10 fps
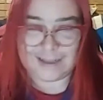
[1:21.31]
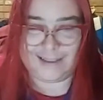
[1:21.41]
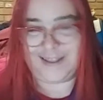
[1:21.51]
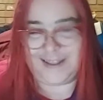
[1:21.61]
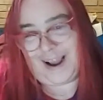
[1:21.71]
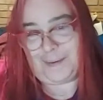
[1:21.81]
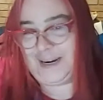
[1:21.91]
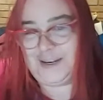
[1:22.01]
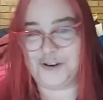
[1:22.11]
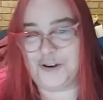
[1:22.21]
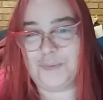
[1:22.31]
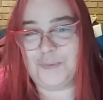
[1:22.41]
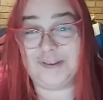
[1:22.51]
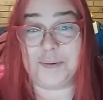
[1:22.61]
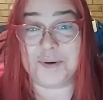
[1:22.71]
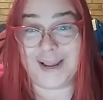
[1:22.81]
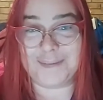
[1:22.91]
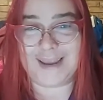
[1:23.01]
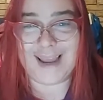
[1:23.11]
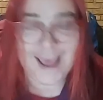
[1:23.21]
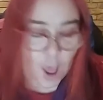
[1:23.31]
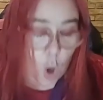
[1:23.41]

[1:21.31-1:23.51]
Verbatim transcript: then they come an intern with someone like me.